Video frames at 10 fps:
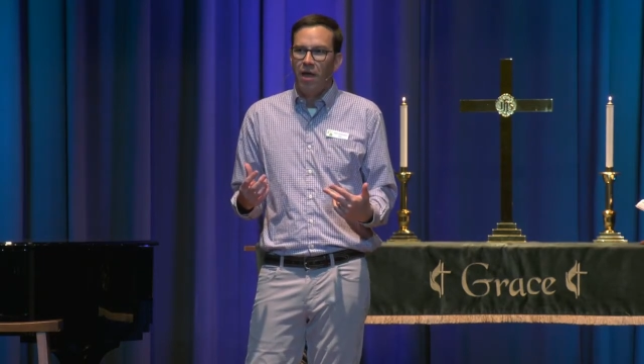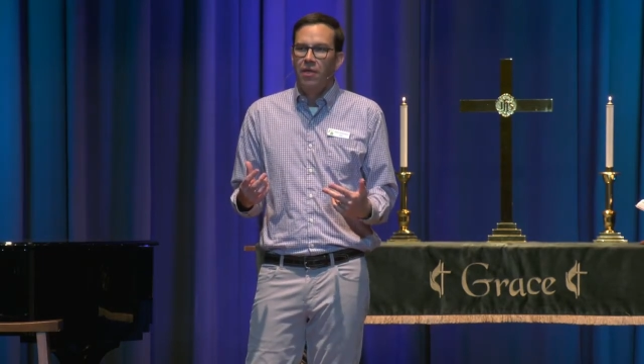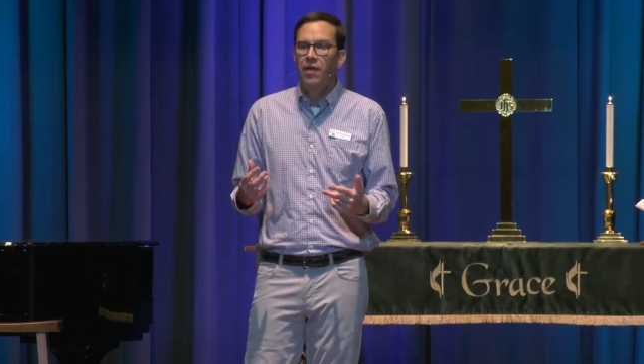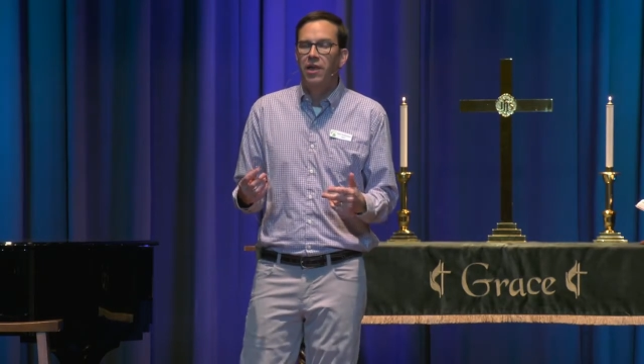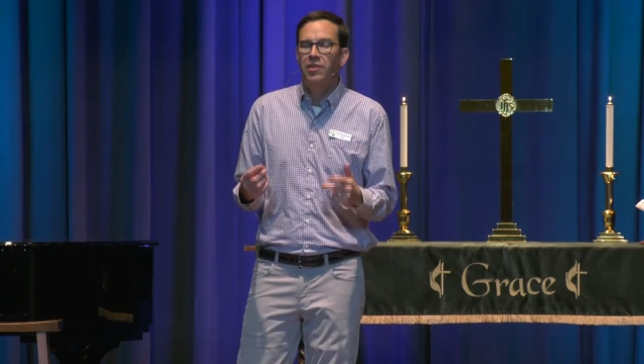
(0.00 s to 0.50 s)

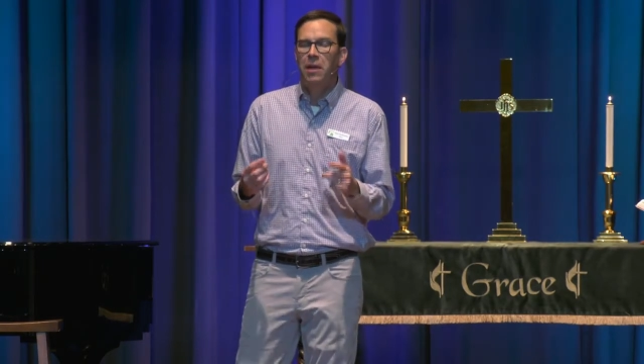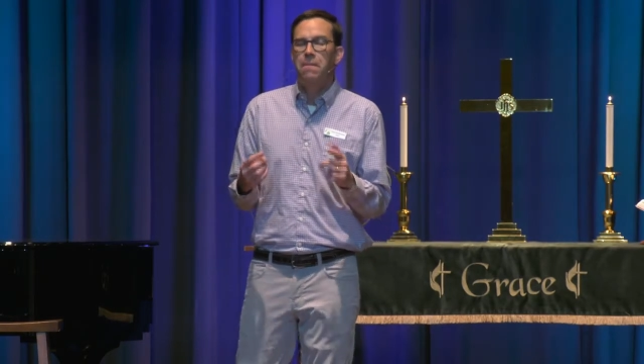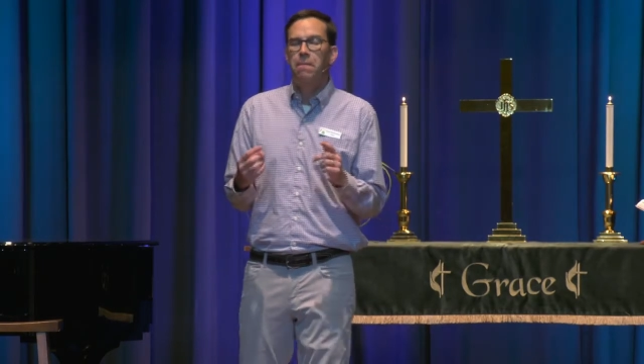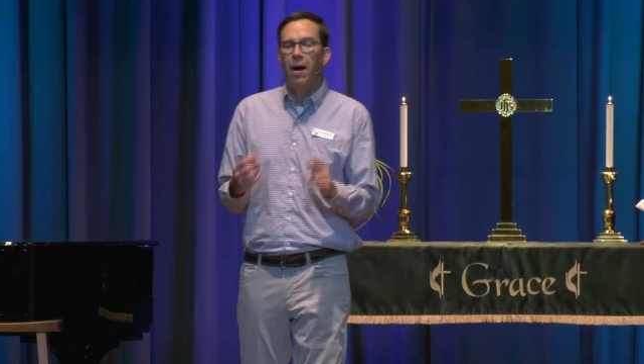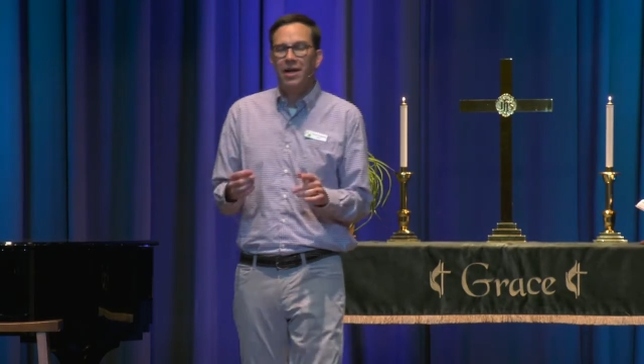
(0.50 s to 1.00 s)
that they
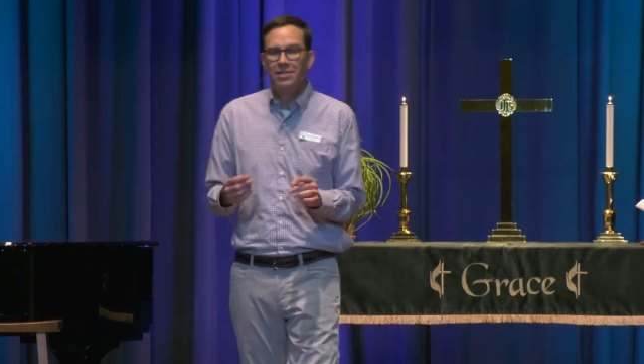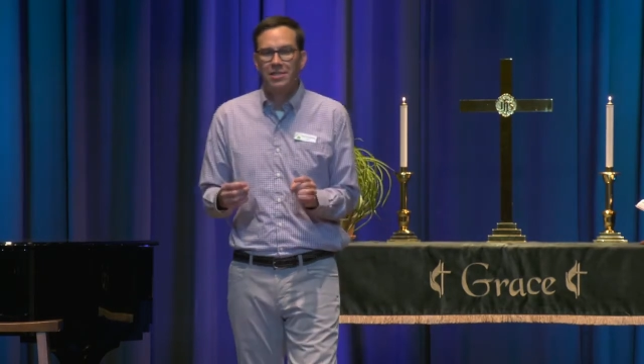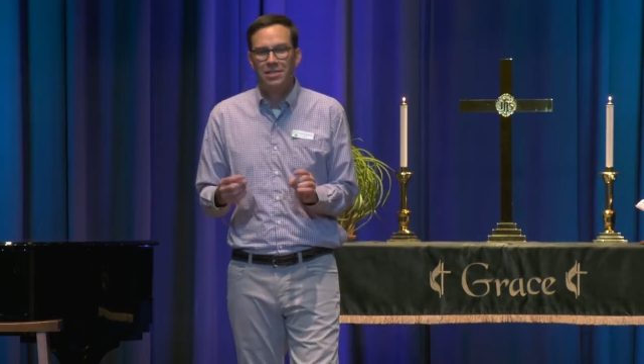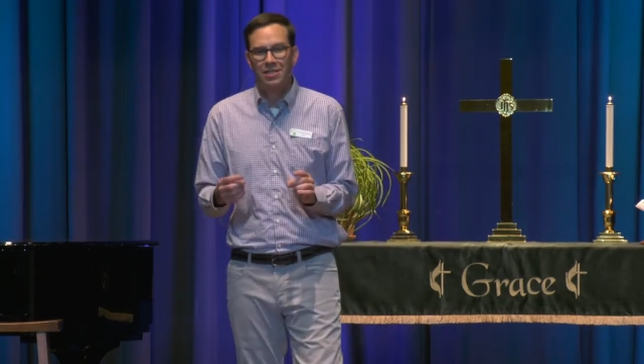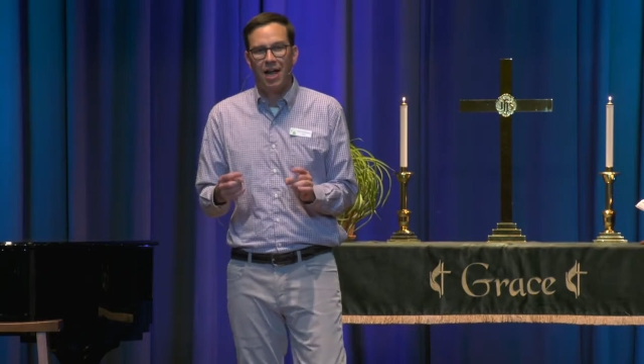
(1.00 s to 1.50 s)
might
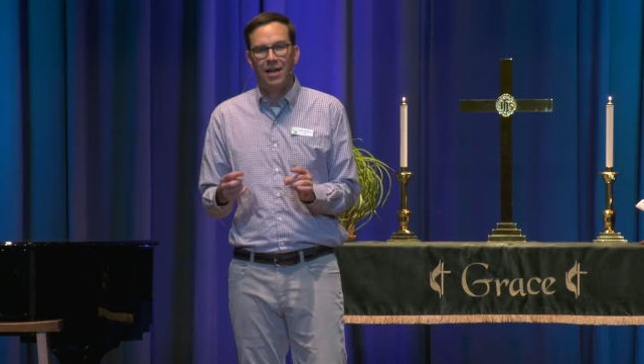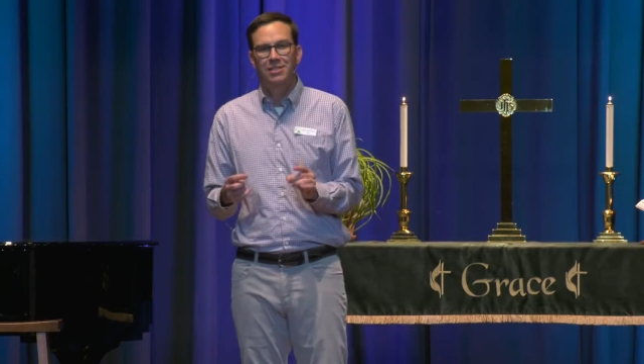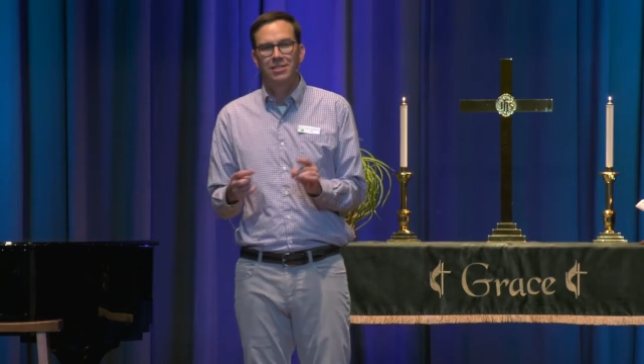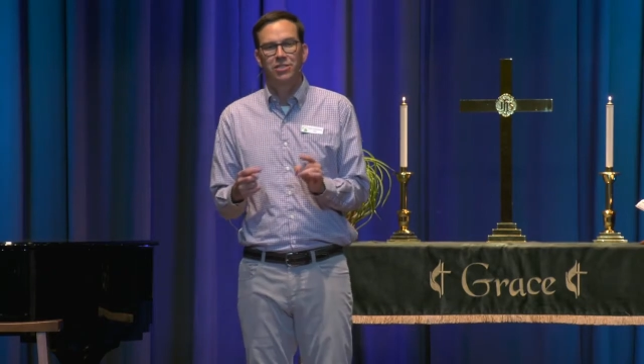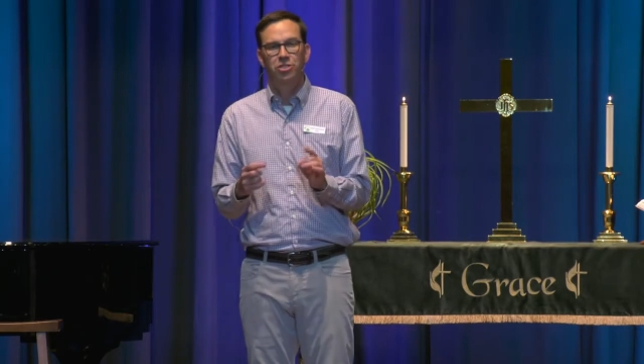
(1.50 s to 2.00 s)
decide
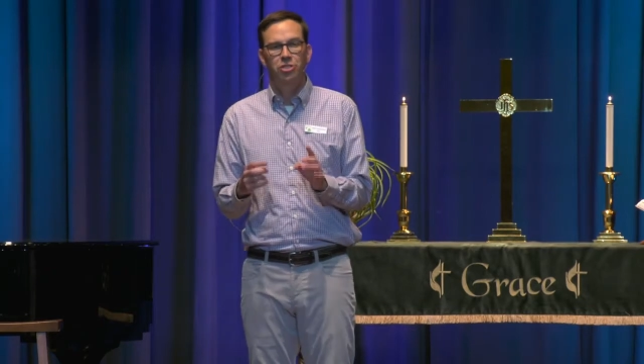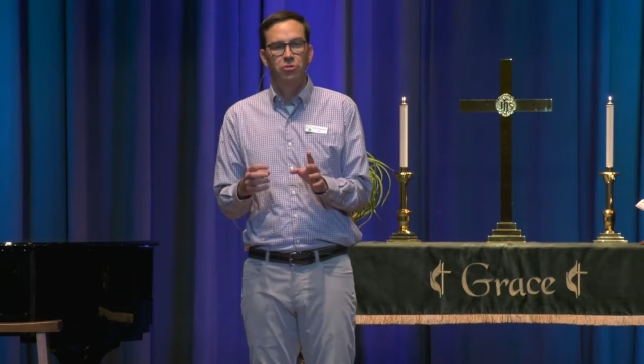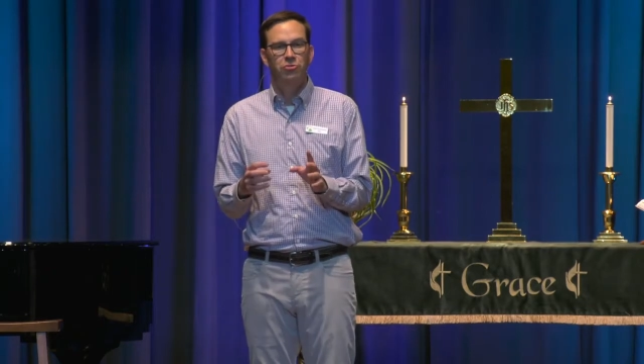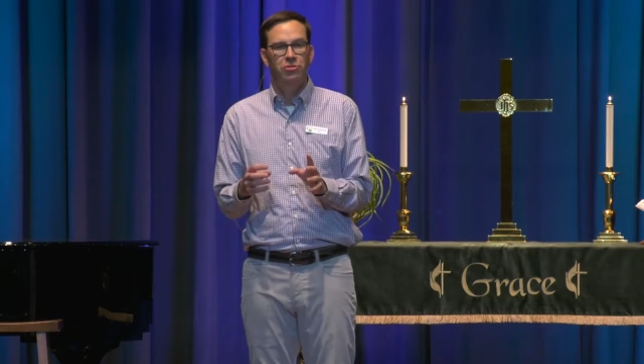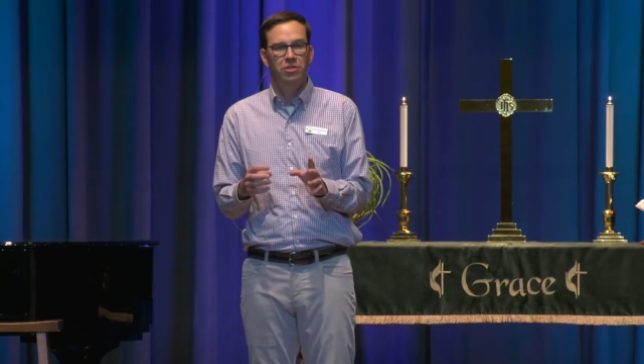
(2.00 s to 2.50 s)
to
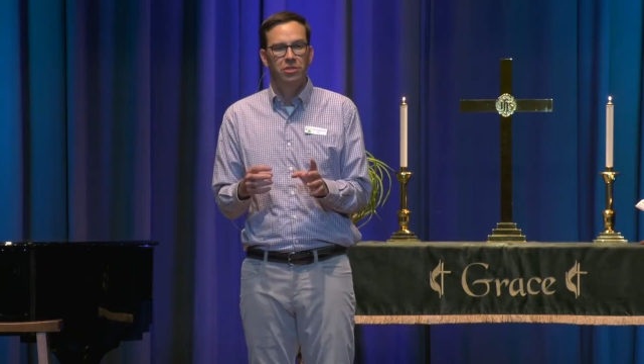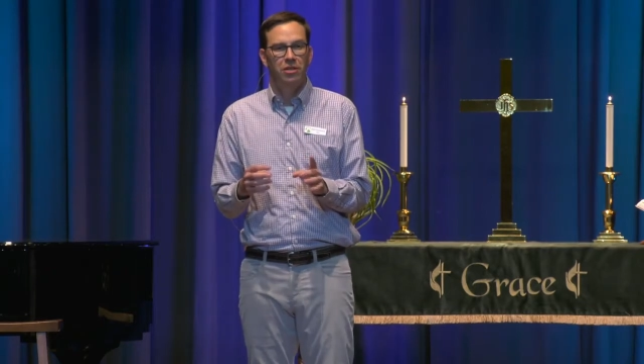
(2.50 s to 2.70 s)
choose